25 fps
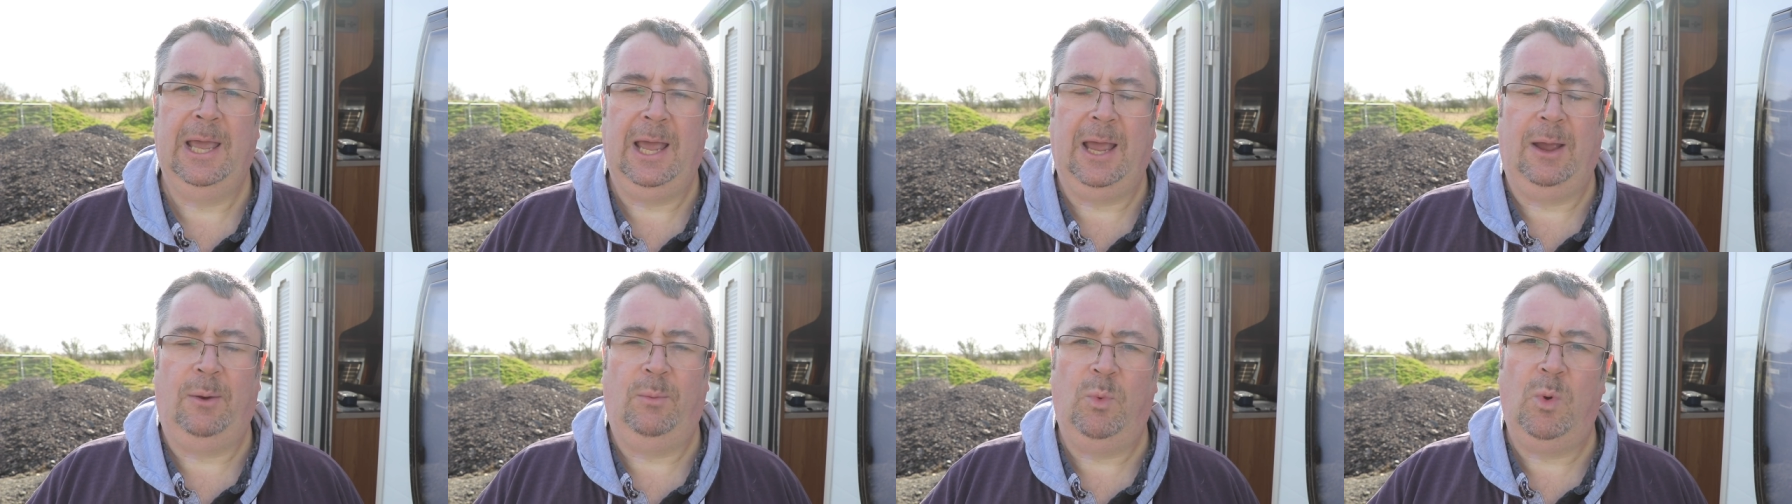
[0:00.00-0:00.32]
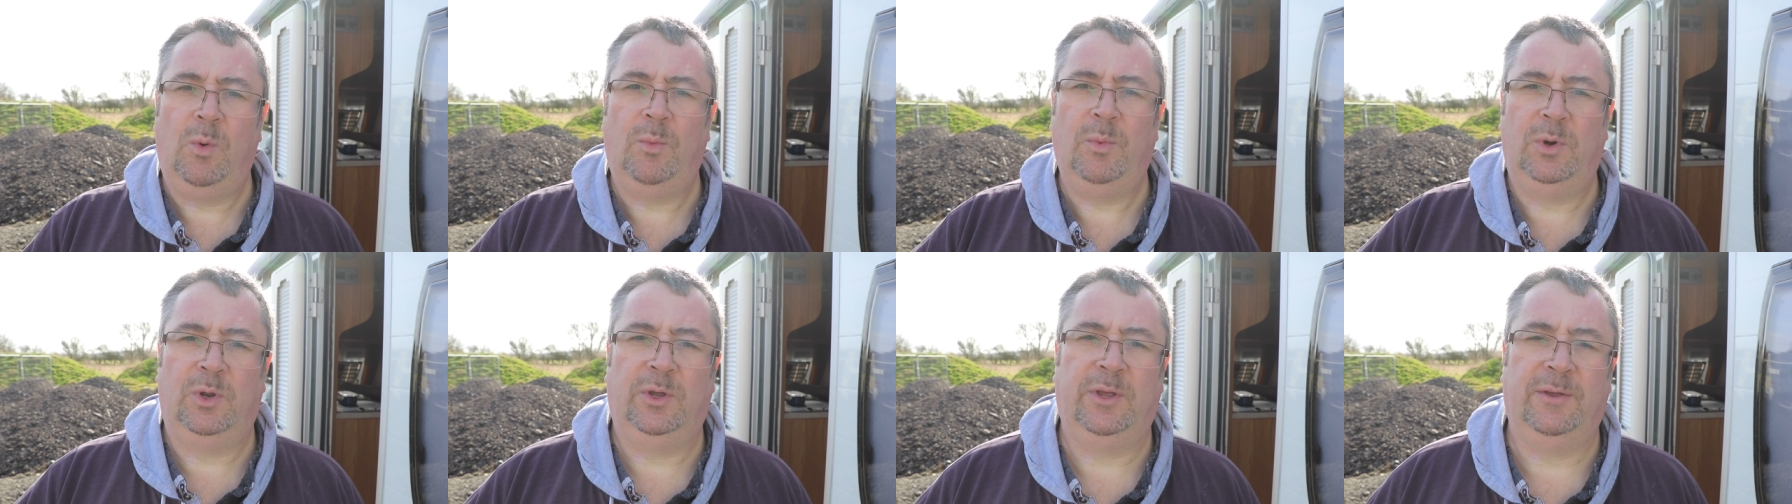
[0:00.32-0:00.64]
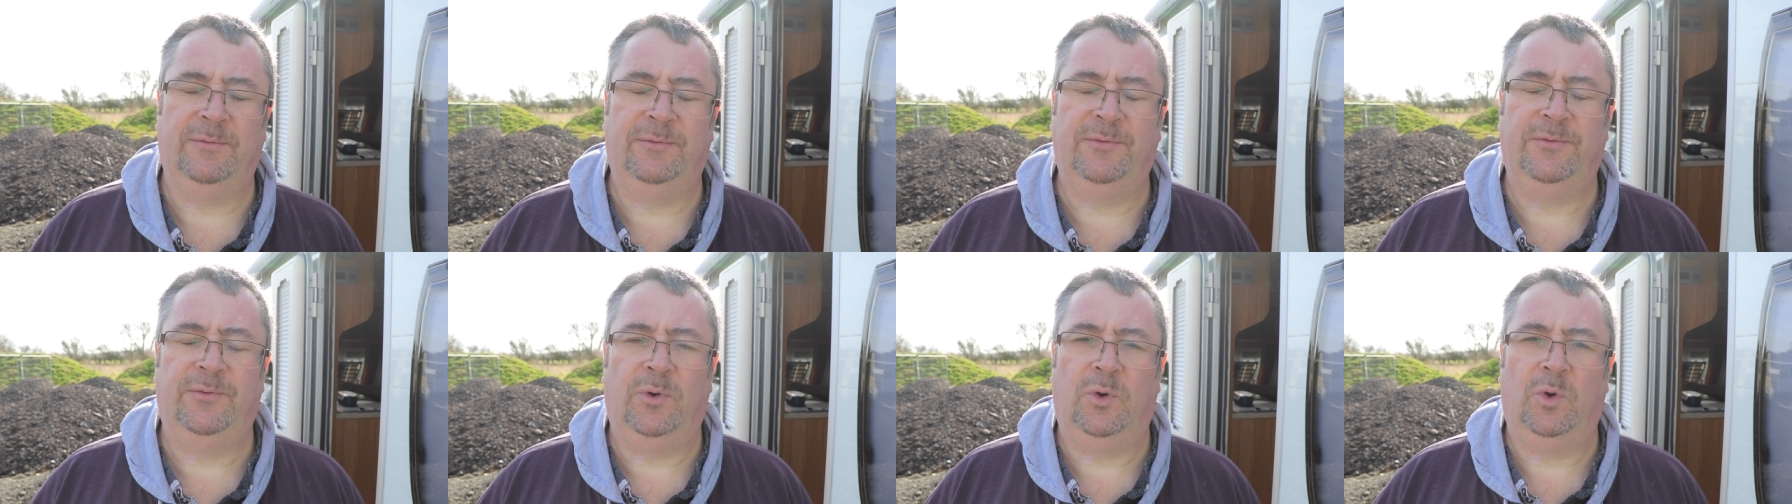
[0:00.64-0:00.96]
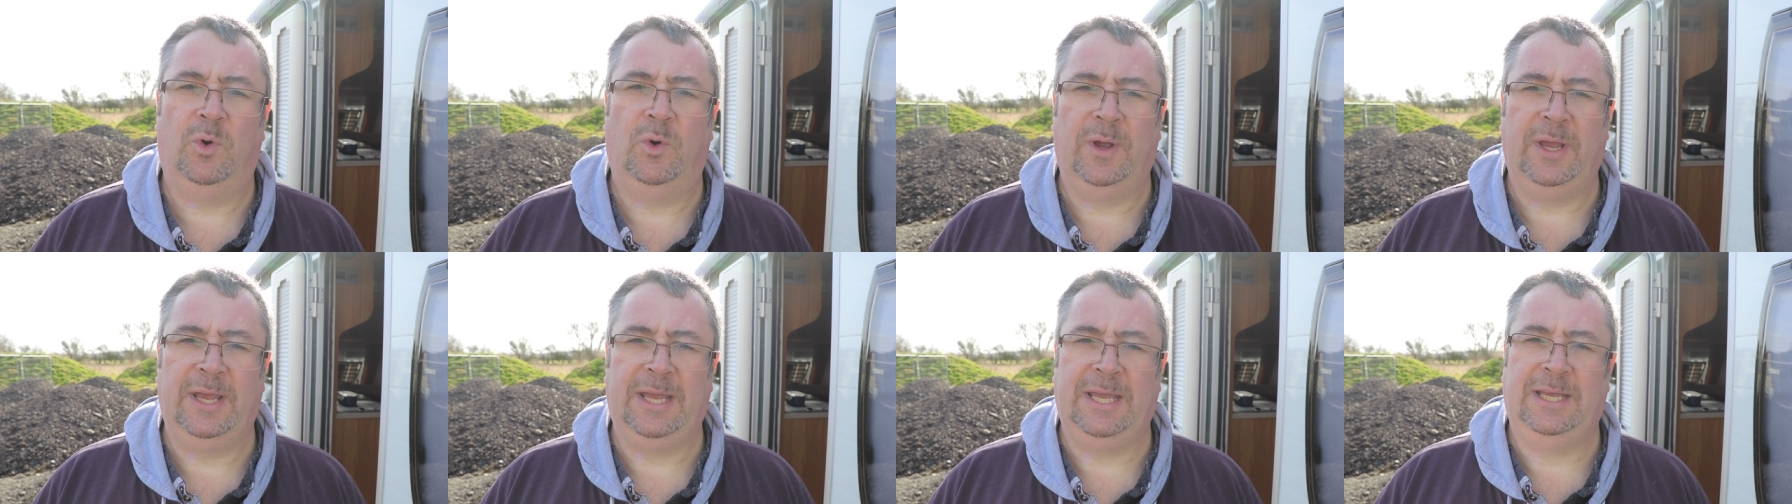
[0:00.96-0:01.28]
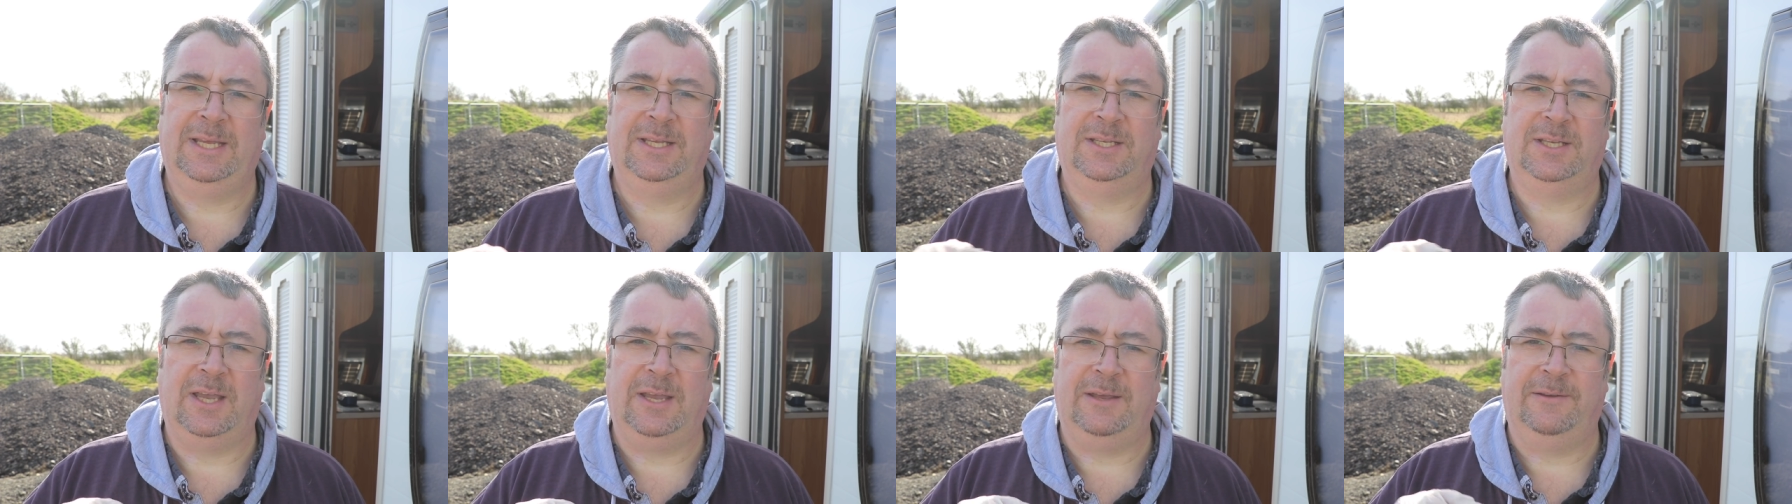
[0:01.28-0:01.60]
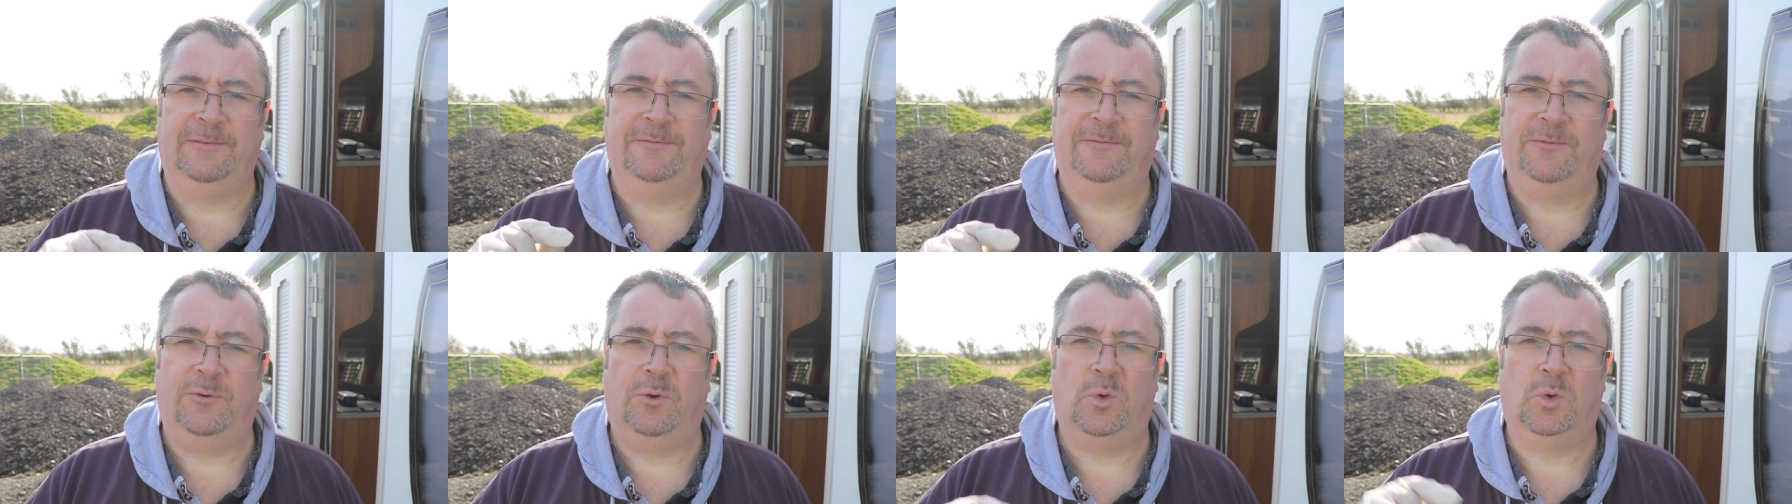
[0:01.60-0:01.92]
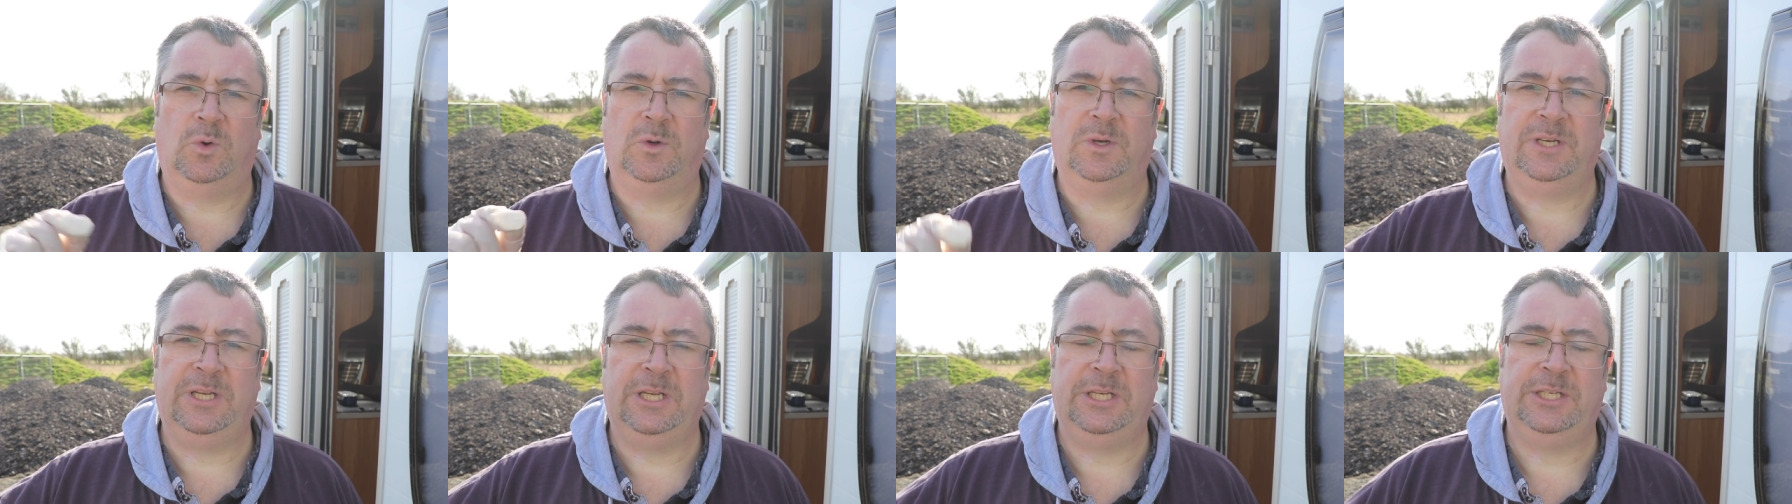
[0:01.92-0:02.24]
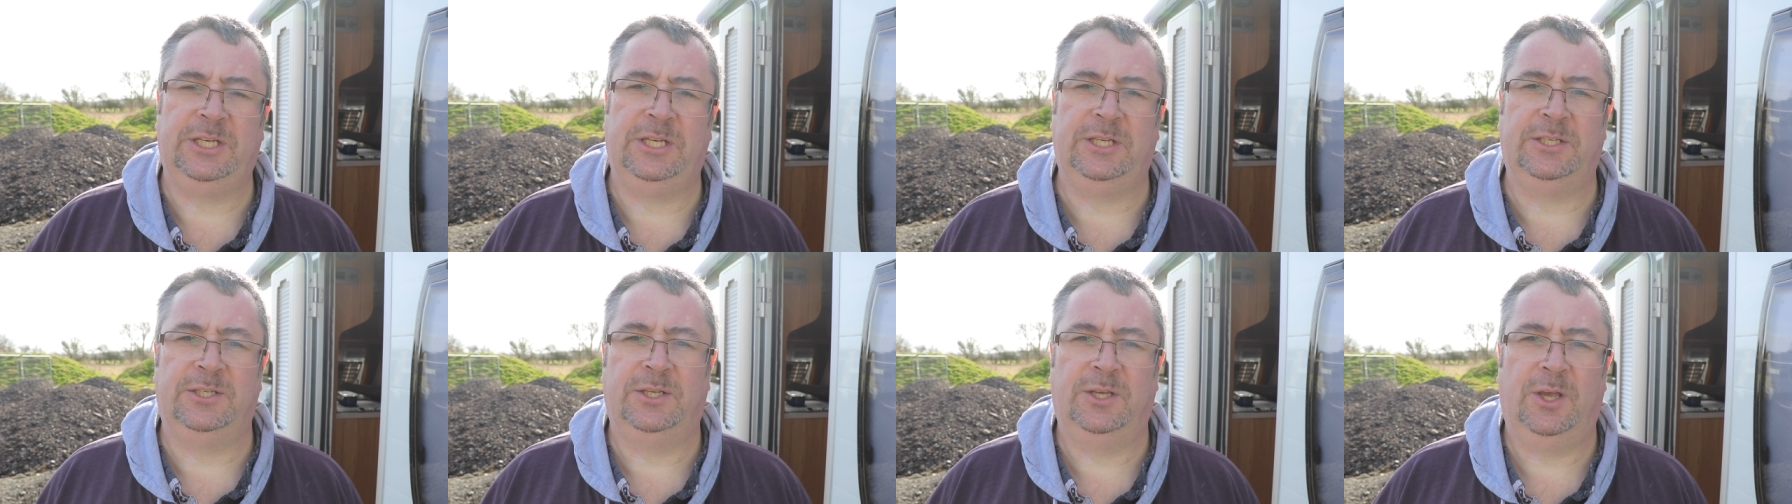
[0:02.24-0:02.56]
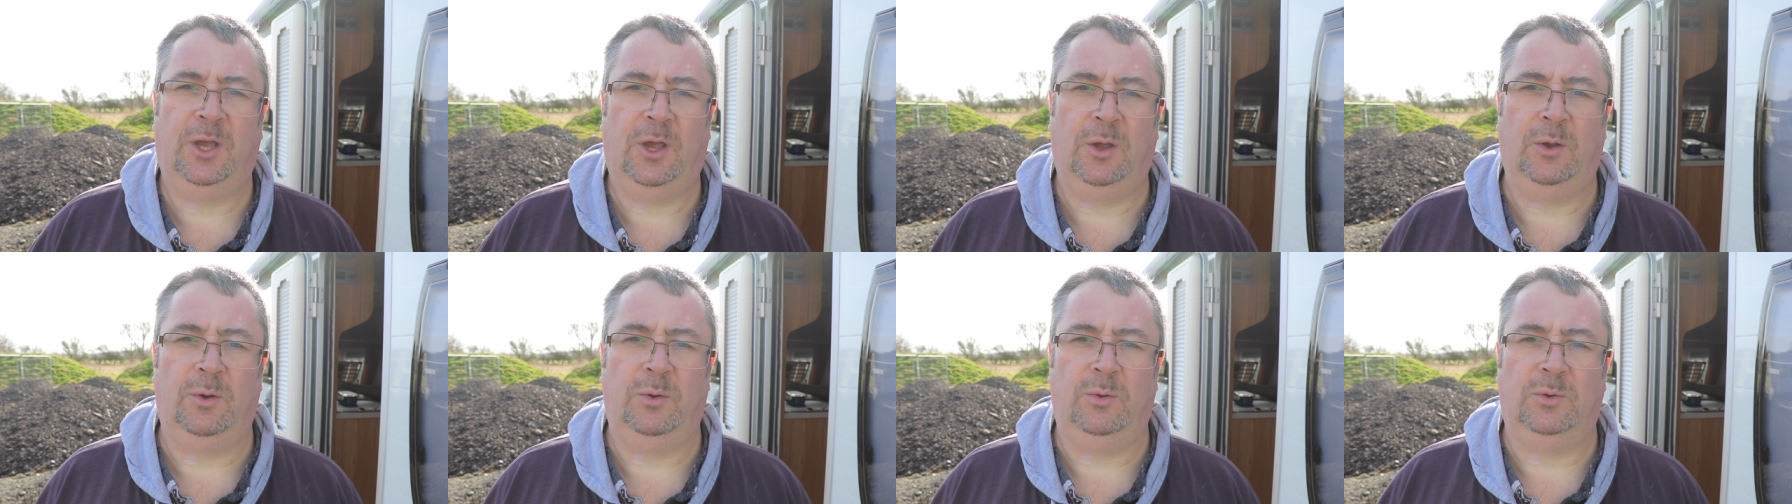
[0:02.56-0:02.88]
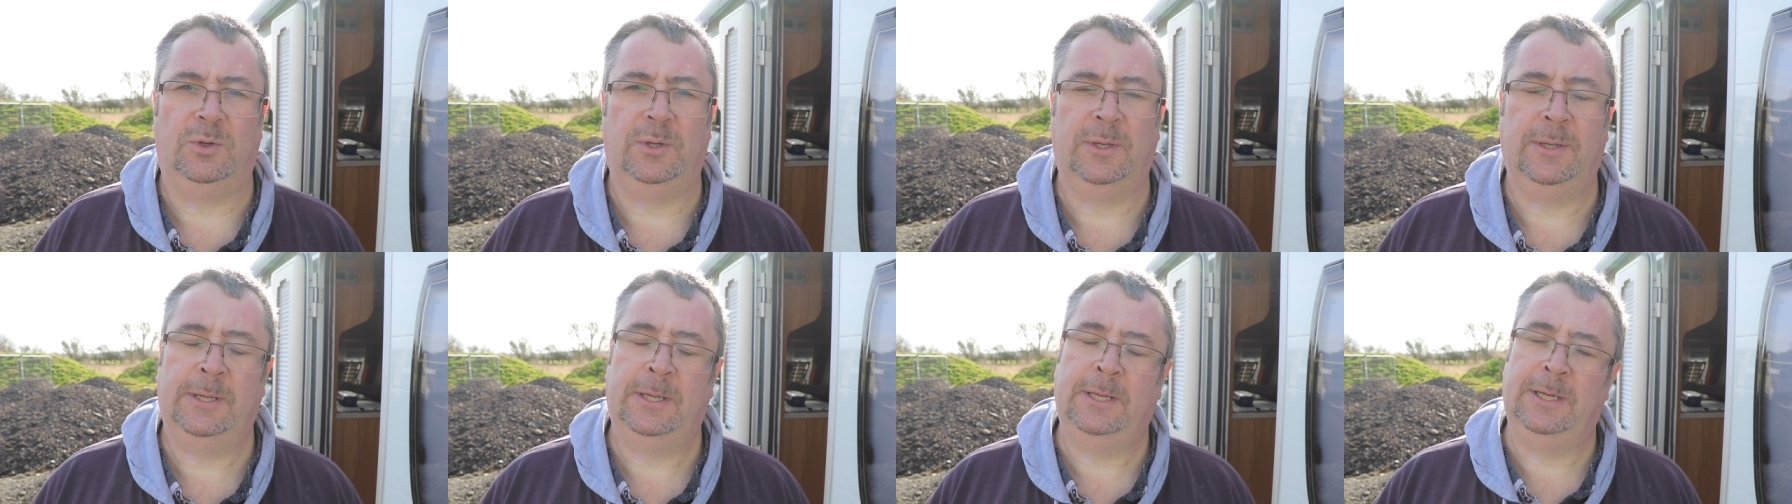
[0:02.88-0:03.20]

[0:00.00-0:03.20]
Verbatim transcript: And what we're looking for is a 4-digit code.